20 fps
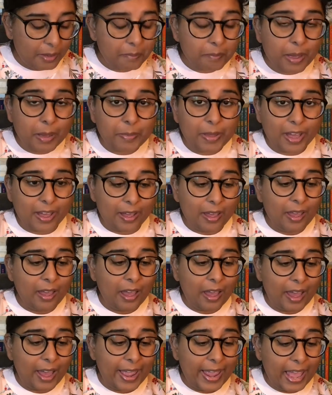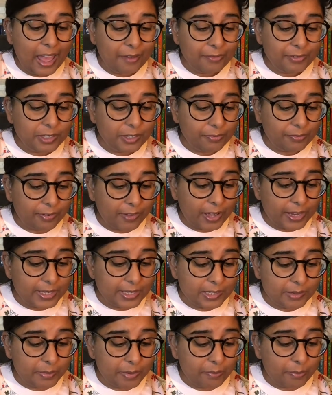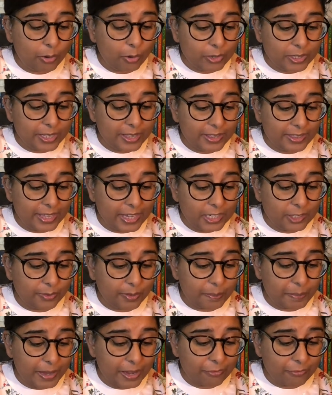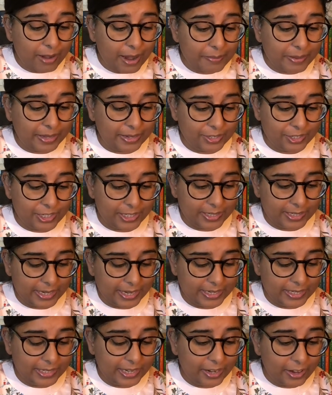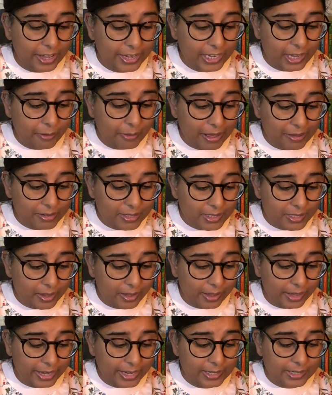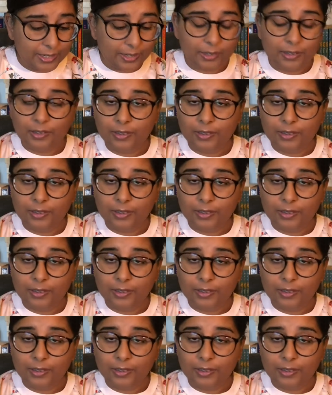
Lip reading: "Mama, I have to find some important things for Big Rabbit," she said. "Can I go outside?"